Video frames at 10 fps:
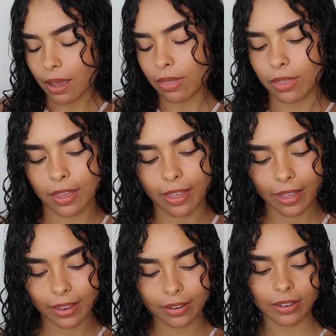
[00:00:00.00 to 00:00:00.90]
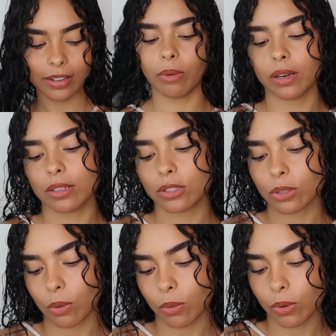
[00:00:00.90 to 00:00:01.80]
And then we're gonna
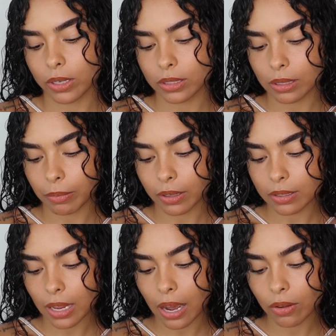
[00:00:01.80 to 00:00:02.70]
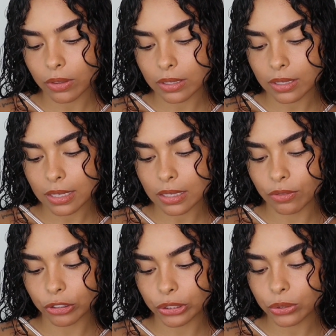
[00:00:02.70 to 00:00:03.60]
squirt some of this out. This says
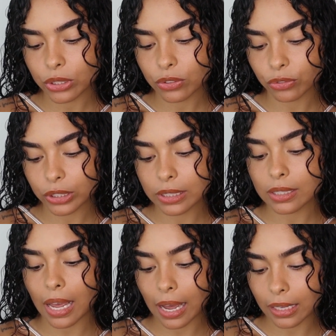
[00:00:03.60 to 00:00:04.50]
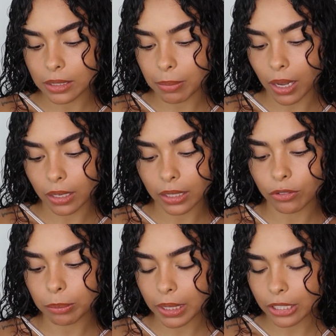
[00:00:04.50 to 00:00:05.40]
it reduces frizz, adds body,
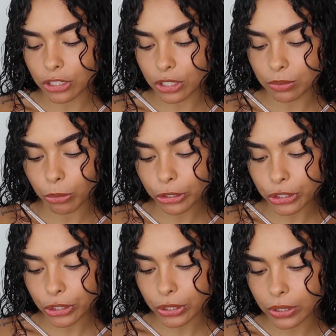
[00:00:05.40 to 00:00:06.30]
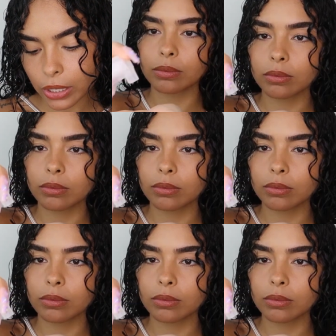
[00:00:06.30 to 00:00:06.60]
replenishes moisture.